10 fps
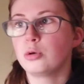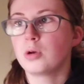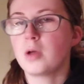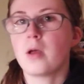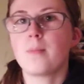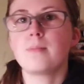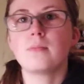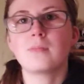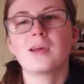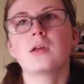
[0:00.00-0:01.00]
It
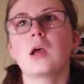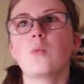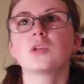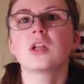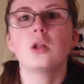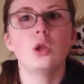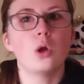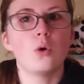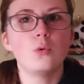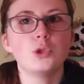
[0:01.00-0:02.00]
wasn't a
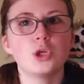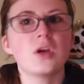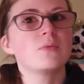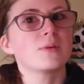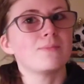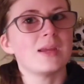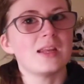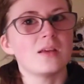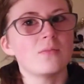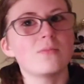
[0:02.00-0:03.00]
low chew, it was a
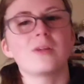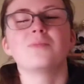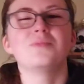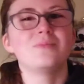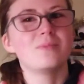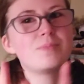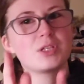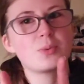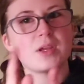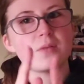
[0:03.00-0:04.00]
medium, well,
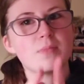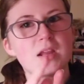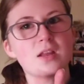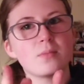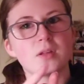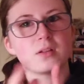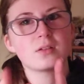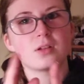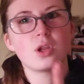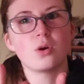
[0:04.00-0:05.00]
between medium and
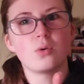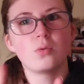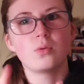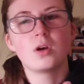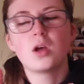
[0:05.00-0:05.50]
low,